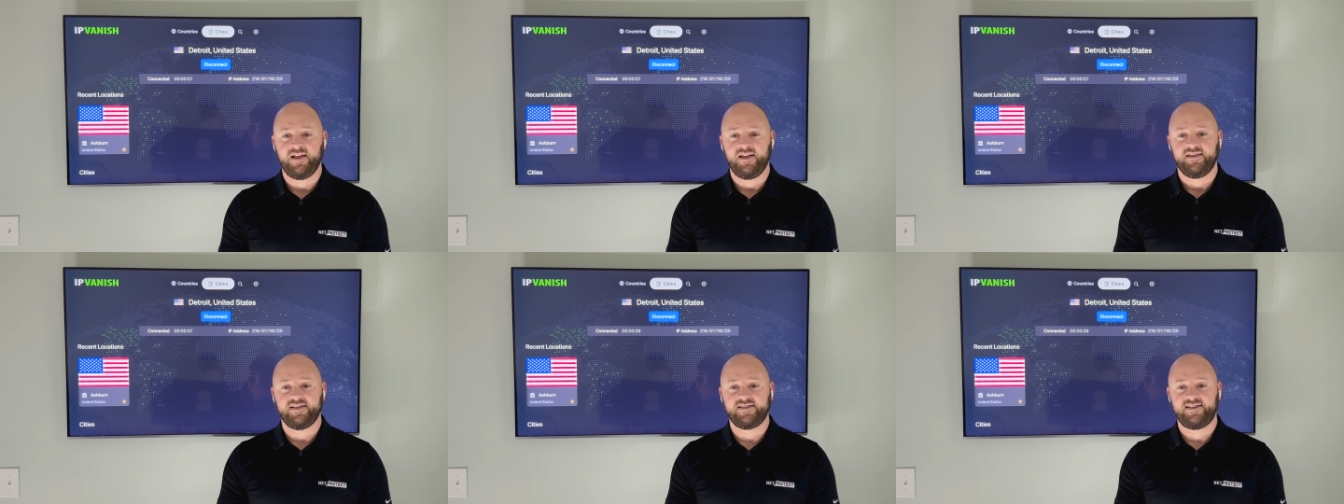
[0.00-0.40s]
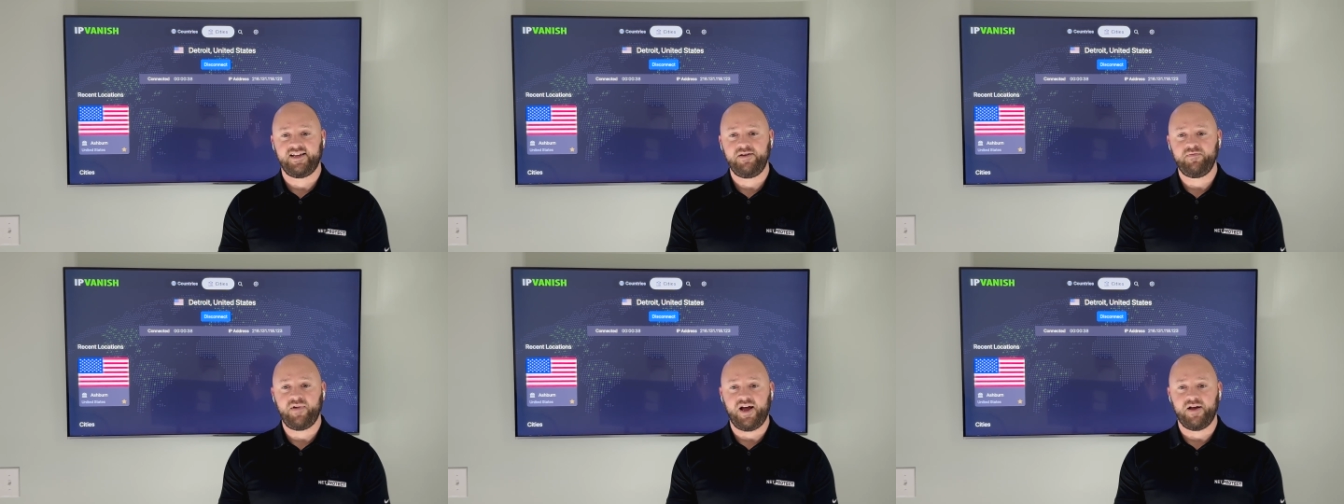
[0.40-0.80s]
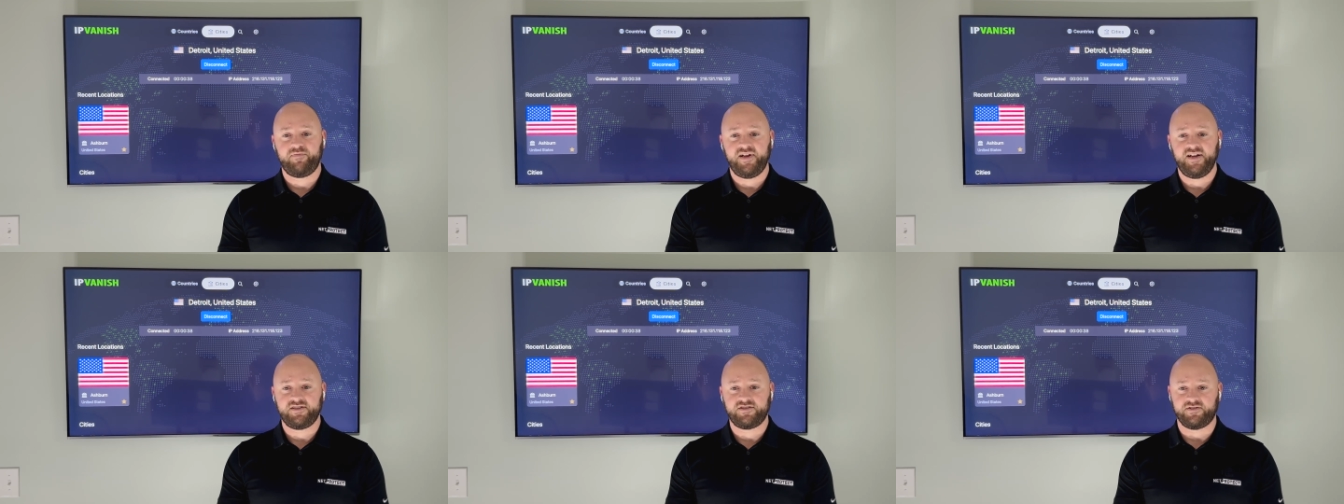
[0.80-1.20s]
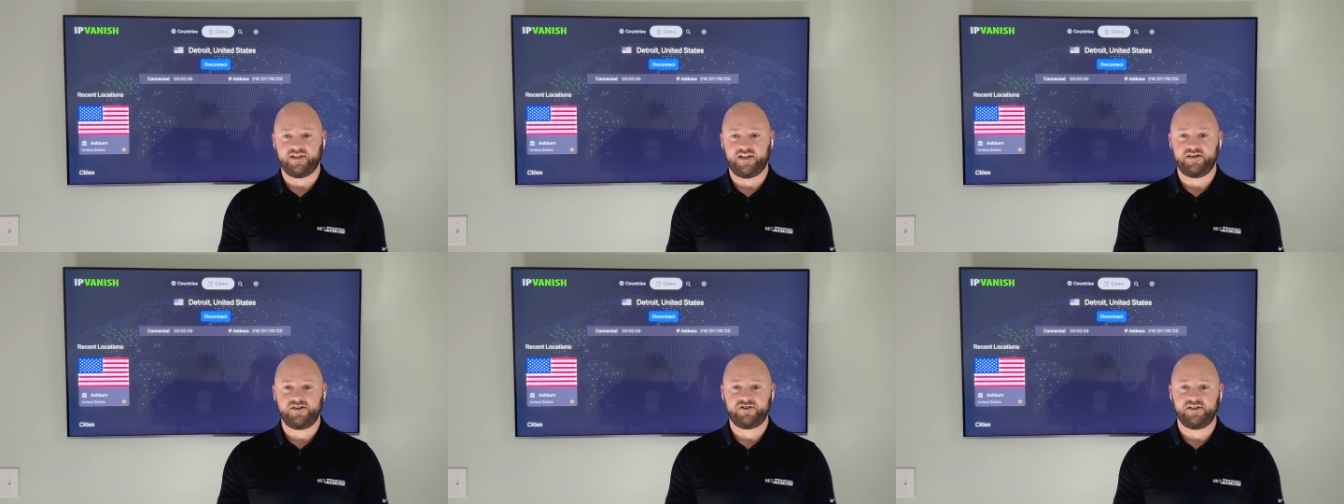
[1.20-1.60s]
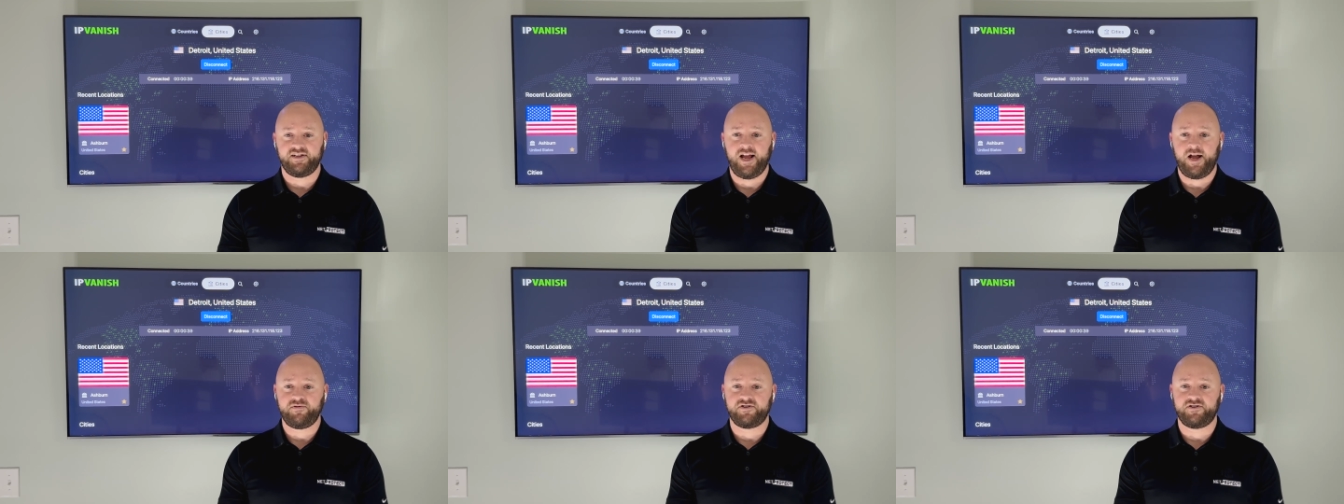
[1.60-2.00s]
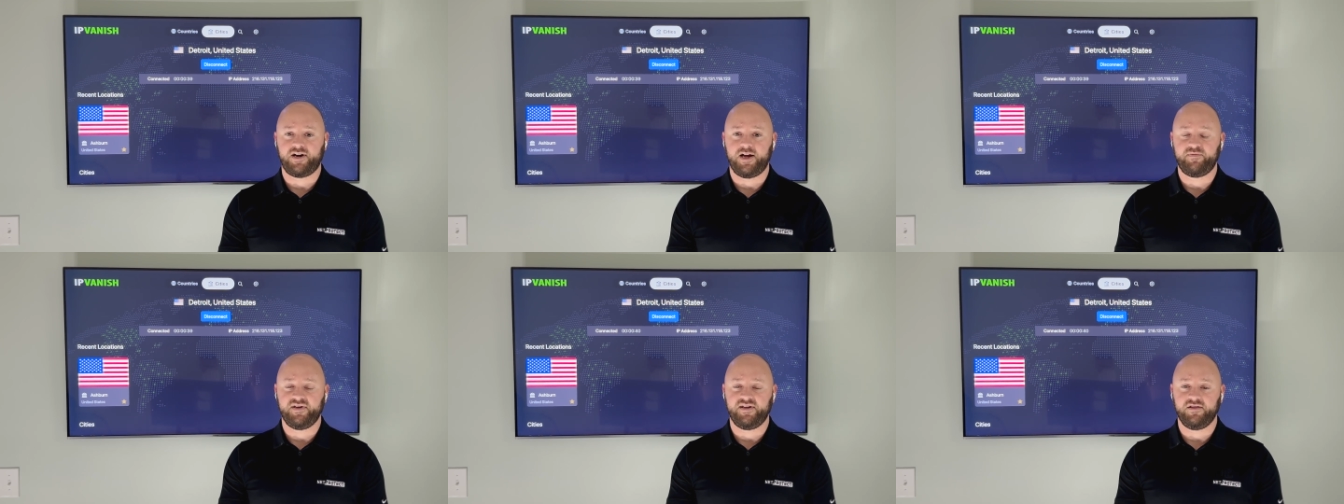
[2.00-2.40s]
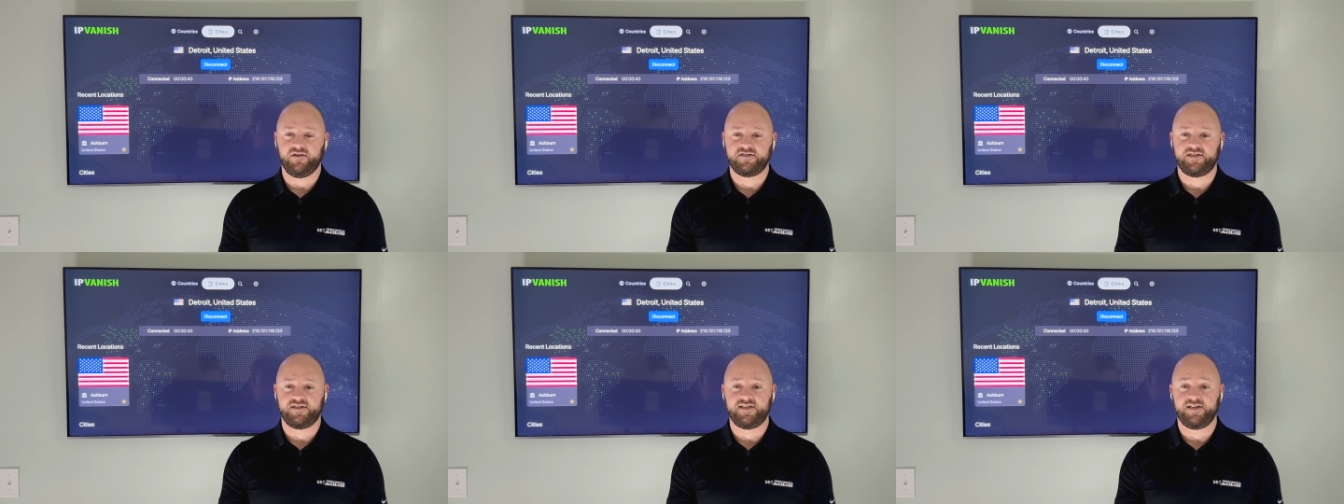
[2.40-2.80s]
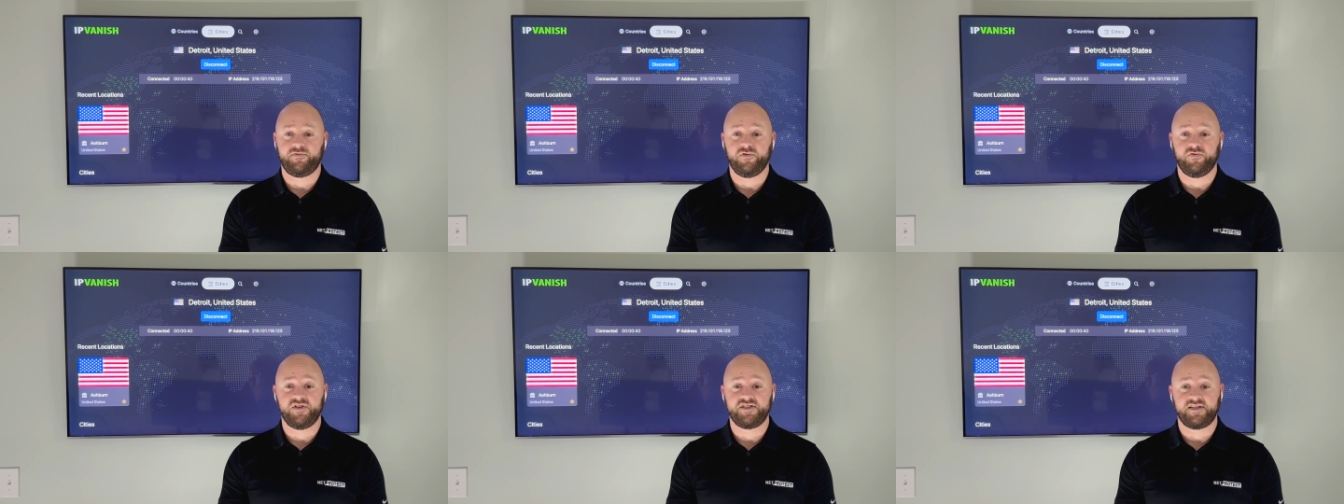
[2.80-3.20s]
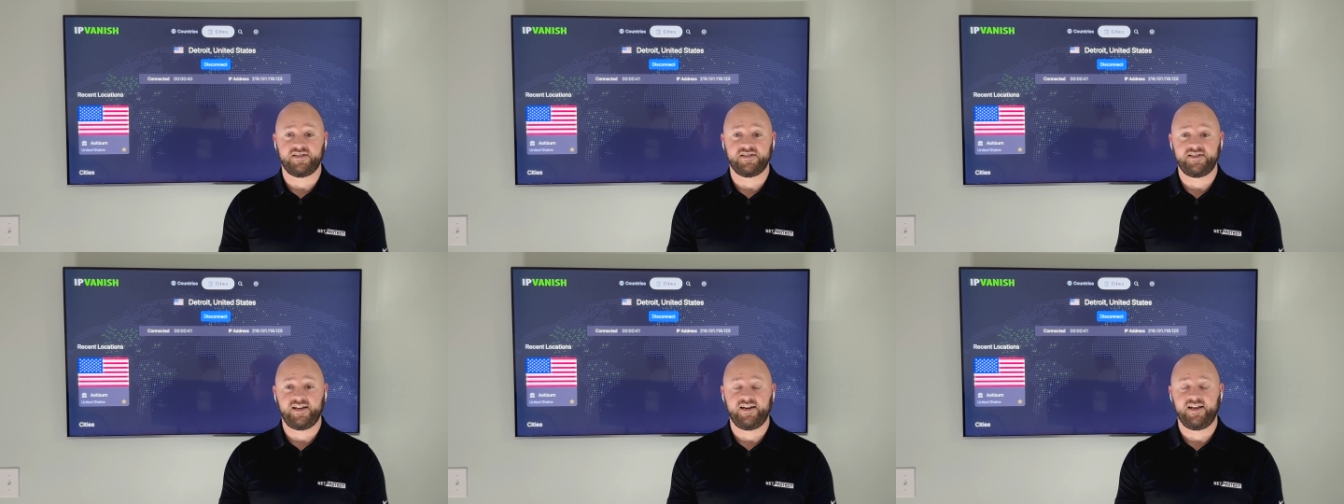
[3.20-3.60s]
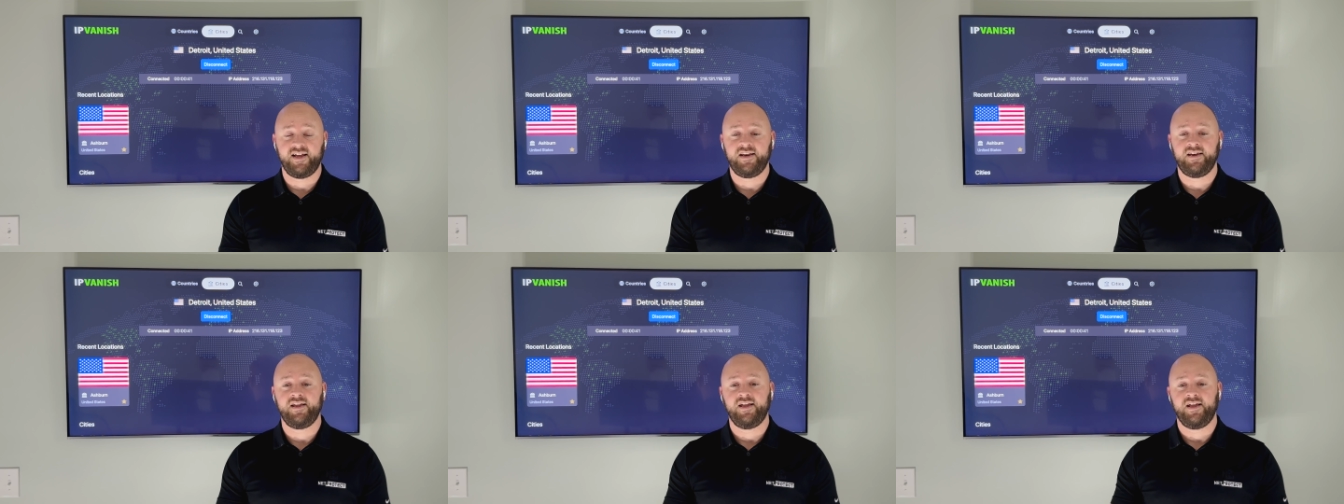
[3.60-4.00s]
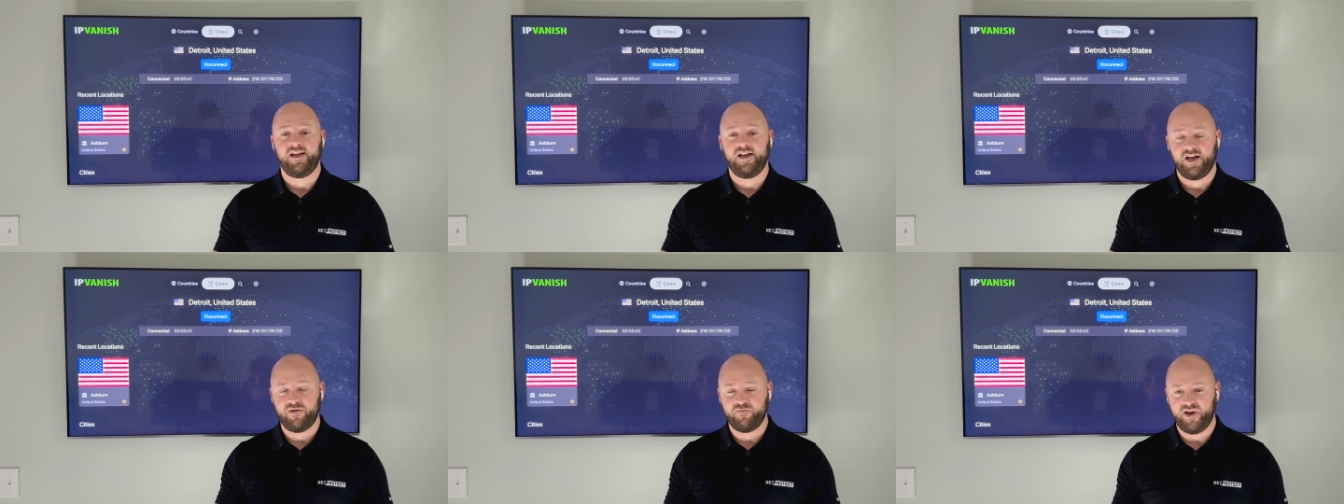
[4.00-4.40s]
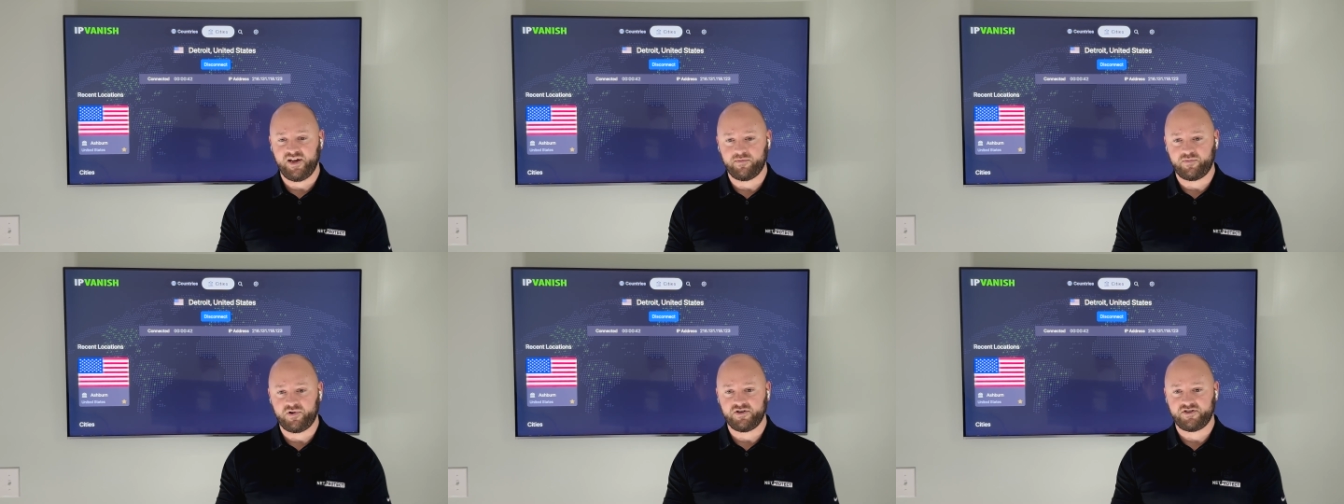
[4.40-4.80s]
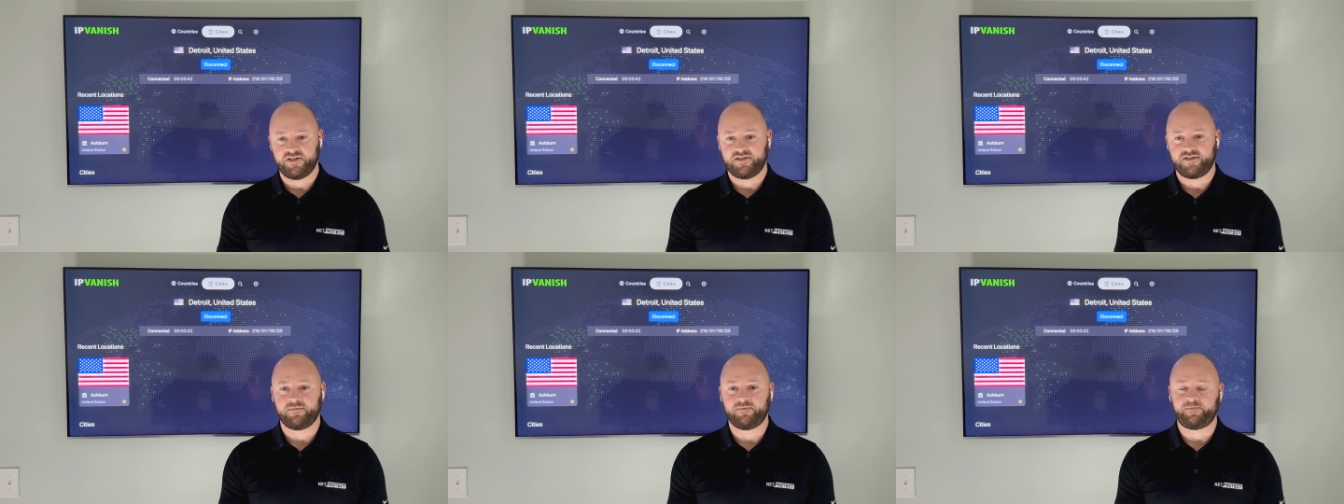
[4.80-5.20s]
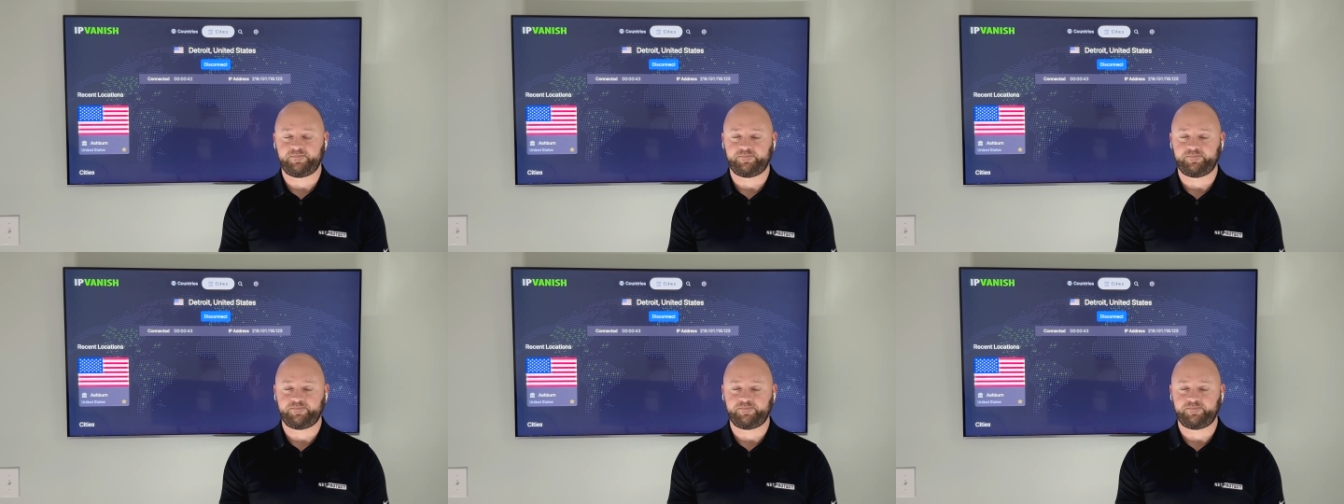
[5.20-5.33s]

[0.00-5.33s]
the same pixel that initially captured your IP looks to see if you visit the site again and make a purchase.